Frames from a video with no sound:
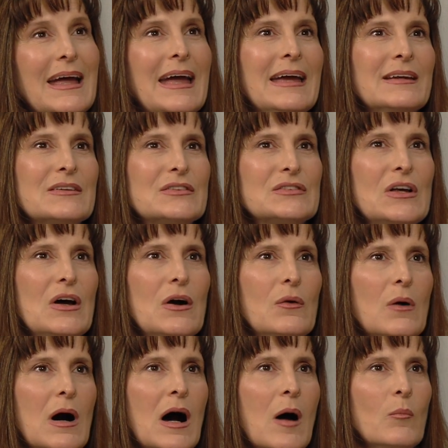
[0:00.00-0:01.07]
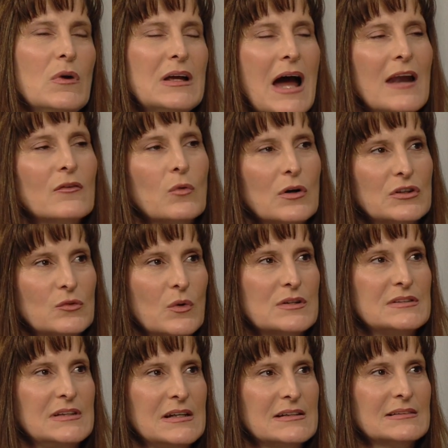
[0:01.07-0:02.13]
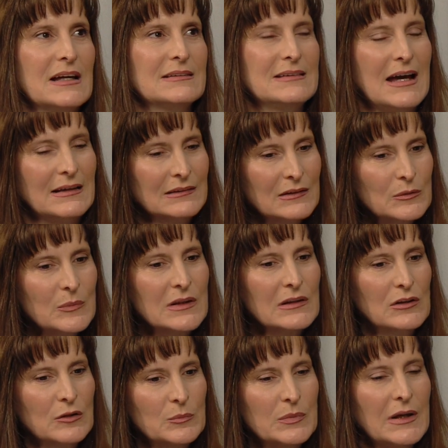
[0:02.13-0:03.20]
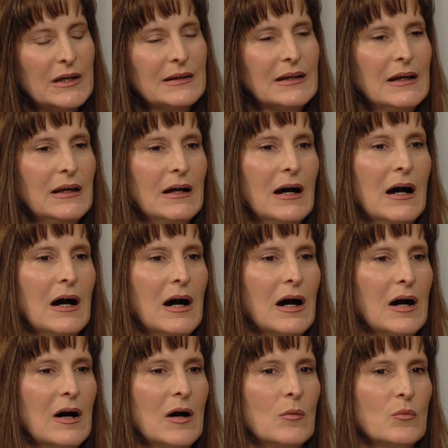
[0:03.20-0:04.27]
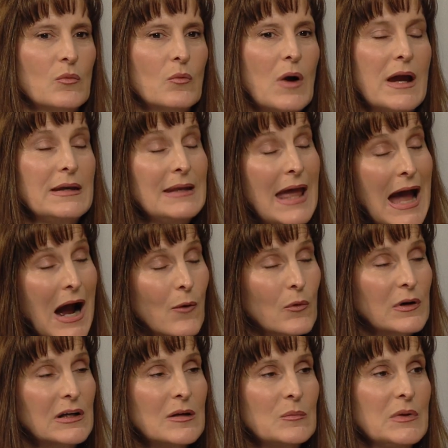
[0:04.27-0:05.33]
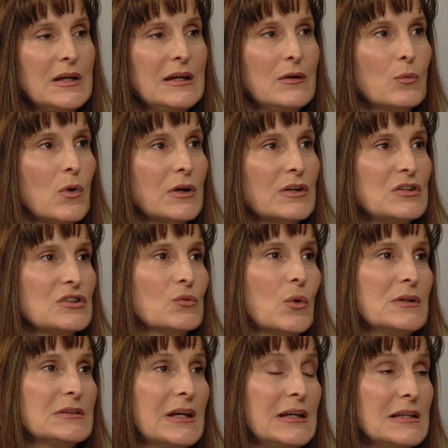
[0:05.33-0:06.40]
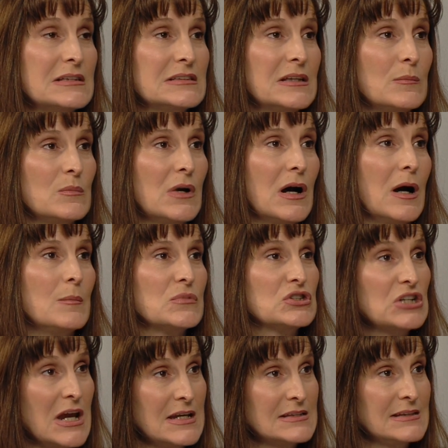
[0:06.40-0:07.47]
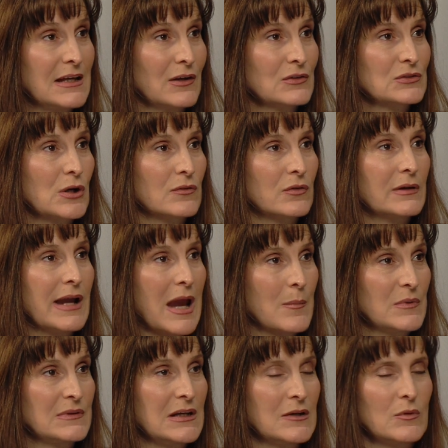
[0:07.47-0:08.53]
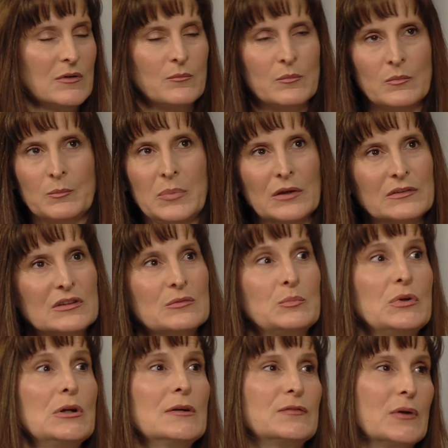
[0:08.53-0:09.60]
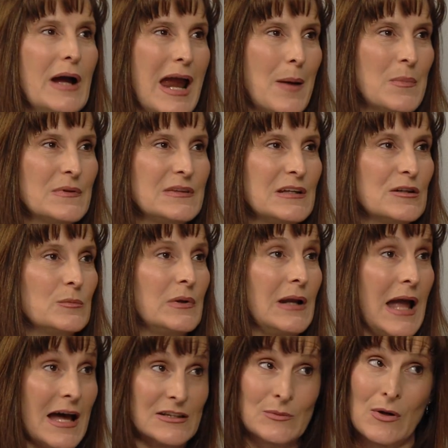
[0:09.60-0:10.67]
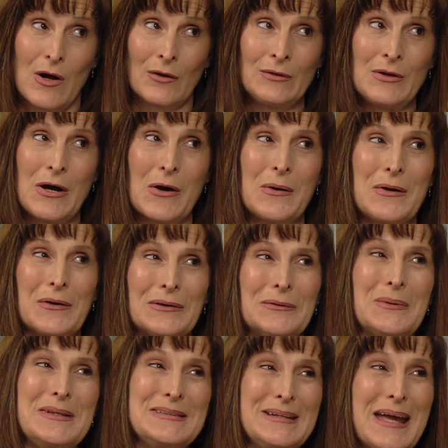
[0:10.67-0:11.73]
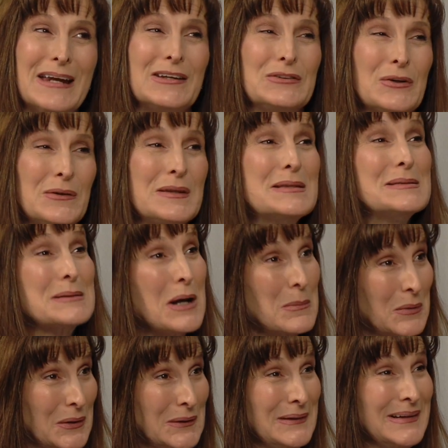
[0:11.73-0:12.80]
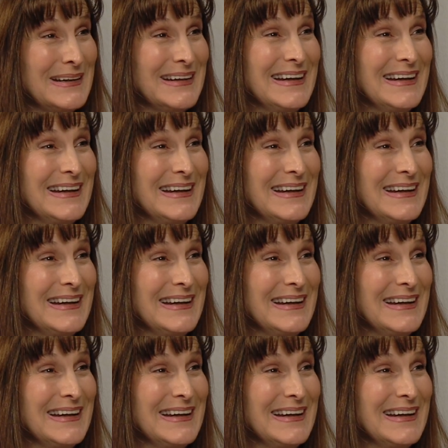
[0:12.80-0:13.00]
And so we kind of work towards things like that, little bit. Right now, we're going to be working towards getting some shade sails over an amphitheater. We built this beautiful amphitheater, but as we all know, here in Louisiana during the summer,